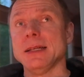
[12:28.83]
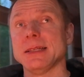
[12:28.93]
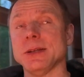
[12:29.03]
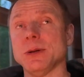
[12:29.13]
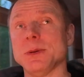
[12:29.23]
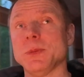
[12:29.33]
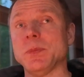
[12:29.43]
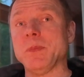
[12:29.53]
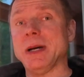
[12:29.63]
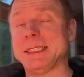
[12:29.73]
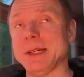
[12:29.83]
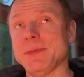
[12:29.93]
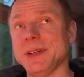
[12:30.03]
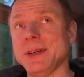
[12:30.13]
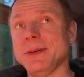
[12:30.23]
So my tip
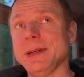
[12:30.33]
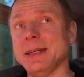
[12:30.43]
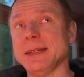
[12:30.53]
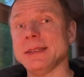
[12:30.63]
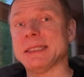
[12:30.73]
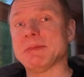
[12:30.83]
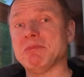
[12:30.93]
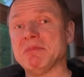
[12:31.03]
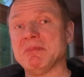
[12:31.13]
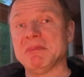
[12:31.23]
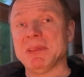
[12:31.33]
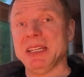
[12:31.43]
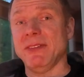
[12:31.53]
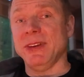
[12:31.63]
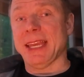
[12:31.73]
for you is,
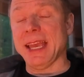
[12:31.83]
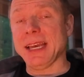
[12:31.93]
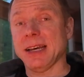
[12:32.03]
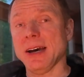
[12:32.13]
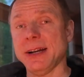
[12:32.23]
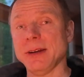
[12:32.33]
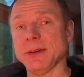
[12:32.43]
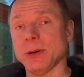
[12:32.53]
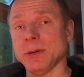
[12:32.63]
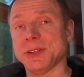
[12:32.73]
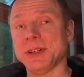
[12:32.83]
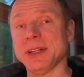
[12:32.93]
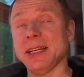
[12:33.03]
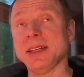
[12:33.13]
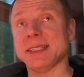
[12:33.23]
if you can't cut it out cold
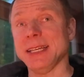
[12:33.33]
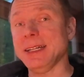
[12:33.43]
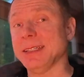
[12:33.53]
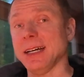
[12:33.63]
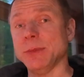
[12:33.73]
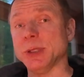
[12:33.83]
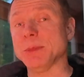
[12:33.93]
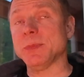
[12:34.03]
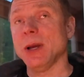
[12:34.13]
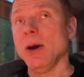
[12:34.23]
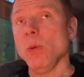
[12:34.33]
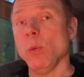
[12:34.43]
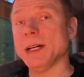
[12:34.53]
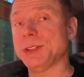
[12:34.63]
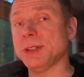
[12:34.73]
turkey, set a timer.
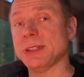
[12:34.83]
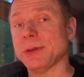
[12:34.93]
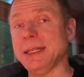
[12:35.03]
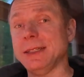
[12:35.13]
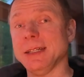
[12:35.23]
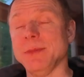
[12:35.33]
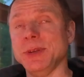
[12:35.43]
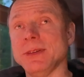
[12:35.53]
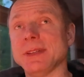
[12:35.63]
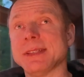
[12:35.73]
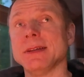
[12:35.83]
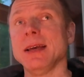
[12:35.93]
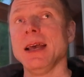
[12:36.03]
Watch your screen time use.